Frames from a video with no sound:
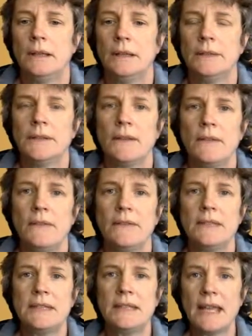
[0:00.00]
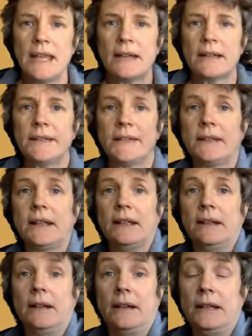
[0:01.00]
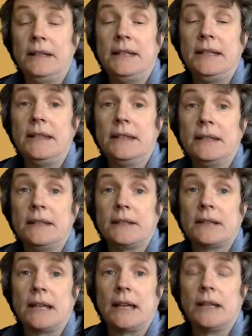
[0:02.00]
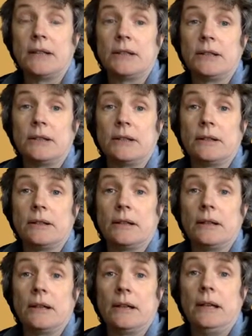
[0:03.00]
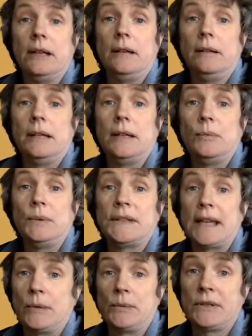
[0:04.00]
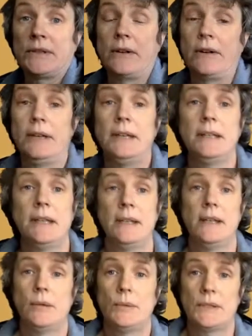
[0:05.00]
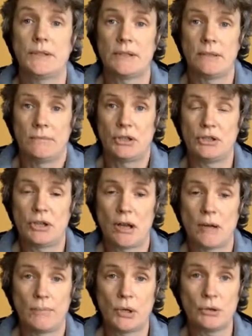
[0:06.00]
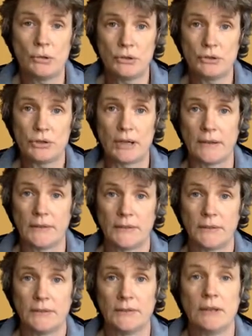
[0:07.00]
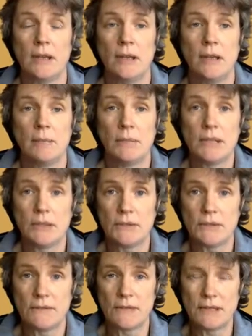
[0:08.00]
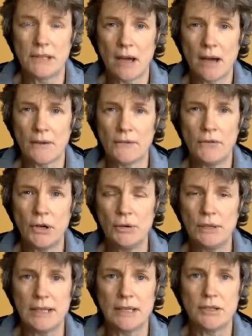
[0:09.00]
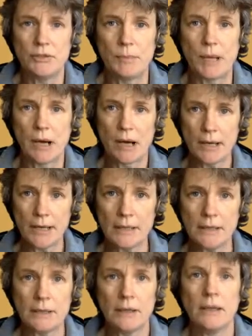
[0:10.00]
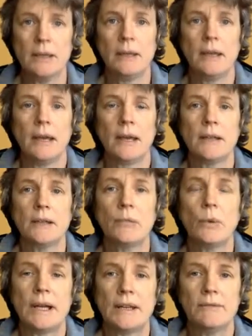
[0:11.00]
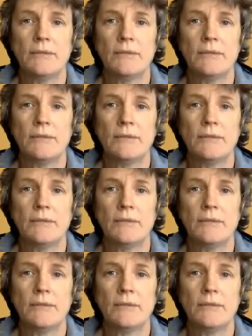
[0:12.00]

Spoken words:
So the day I did this sketch, it was outside and there was some sharp contrasts because of the dark foliage behind and the white